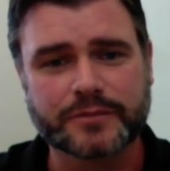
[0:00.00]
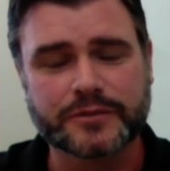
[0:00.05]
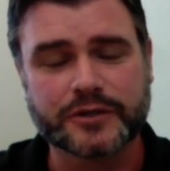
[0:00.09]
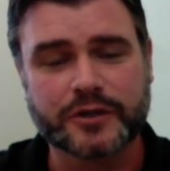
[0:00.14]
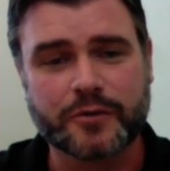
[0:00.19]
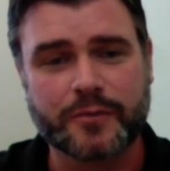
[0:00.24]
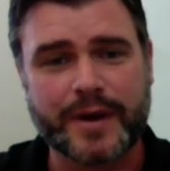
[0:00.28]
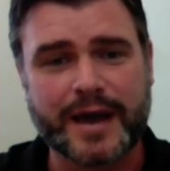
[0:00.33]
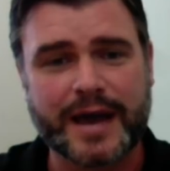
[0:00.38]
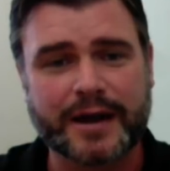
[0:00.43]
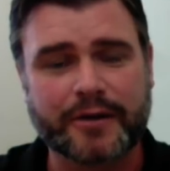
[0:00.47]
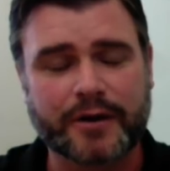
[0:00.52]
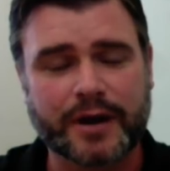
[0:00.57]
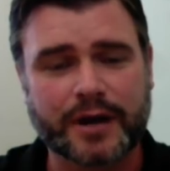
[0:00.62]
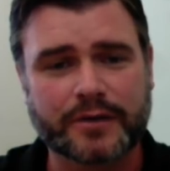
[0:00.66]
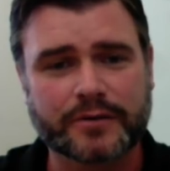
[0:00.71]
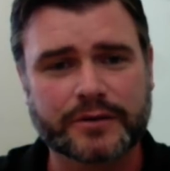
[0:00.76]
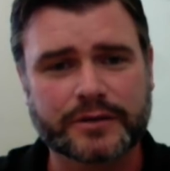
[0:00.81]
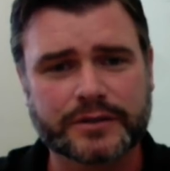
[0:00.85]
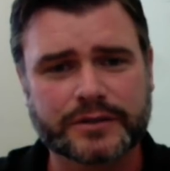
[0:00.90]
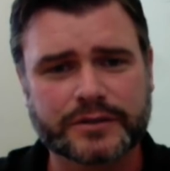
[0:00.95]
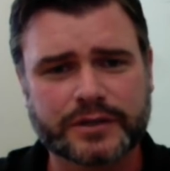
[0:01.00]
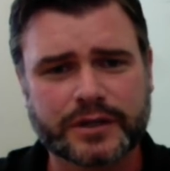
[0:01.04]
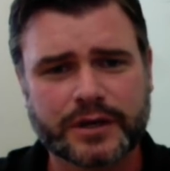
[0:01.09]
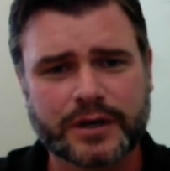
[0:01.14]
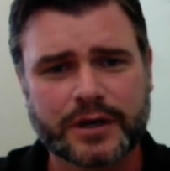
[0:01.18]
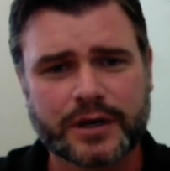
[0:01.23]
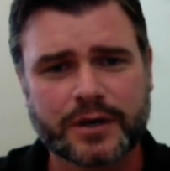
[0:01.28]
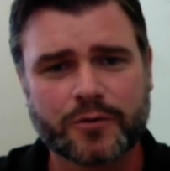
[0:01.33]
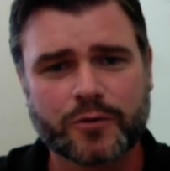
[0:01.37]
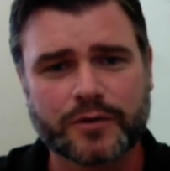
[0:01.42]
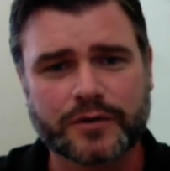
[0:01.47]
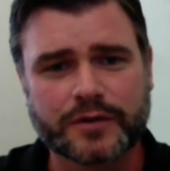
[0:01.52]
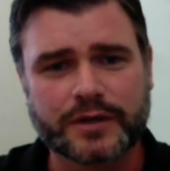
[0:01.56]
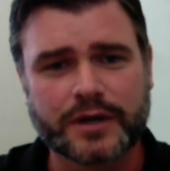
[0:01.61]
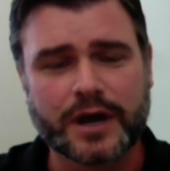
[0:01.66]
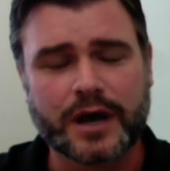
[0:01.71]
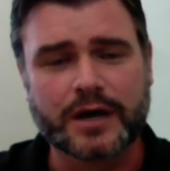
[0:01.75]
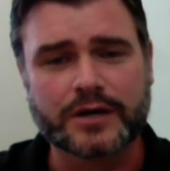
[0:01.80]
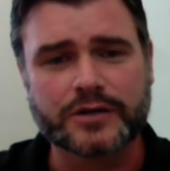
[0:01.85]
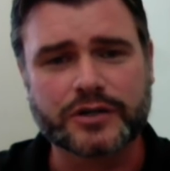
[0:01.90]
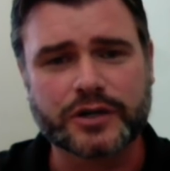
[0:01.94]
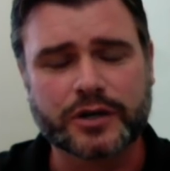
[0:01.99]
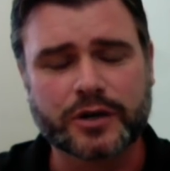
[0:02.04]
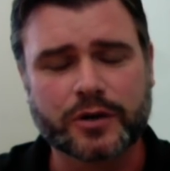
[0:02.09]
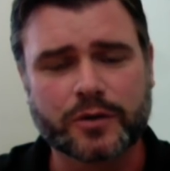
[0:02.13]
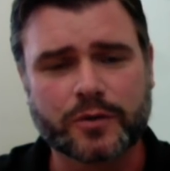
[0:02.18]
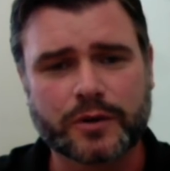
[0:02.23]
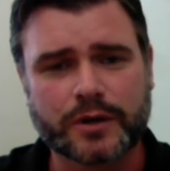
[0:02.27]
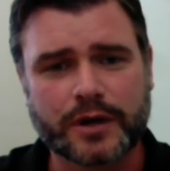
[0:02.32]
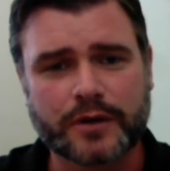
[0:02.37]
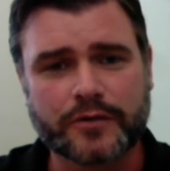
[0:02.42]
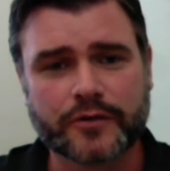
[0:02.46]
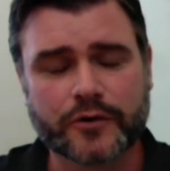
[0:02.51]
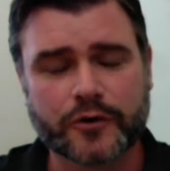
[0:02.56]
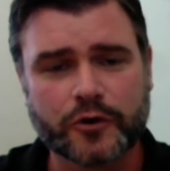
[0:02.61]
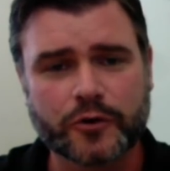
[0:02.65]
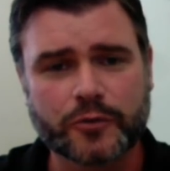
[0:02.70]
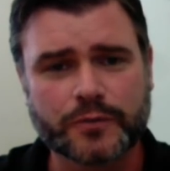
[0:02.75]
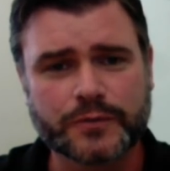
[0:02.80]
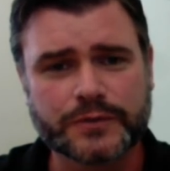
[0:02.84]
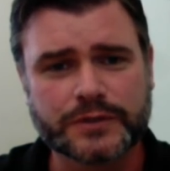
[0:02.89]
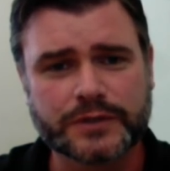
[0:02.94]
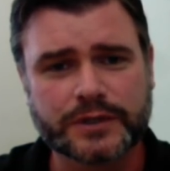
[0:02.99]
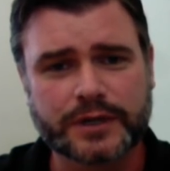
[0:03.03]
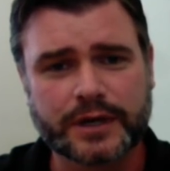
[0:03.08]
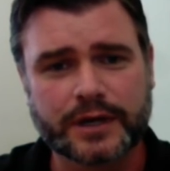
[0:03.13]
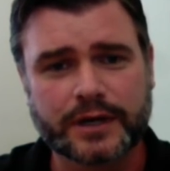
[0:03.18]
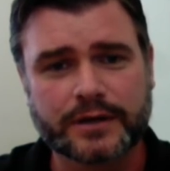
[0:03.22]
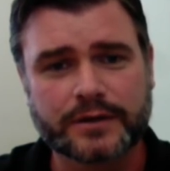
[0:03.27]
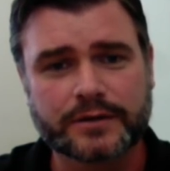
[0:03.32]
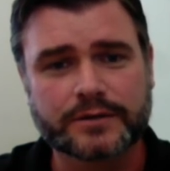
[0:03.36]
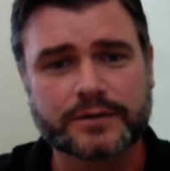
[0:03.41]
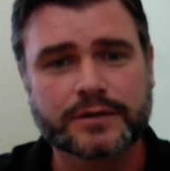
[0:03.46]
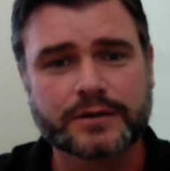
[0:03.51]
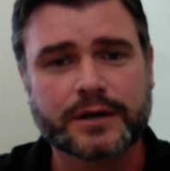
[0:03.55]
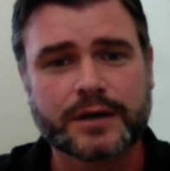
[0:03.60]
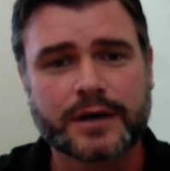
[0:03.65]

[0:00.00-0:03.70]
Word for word: So their background is with Diageo and other groups, and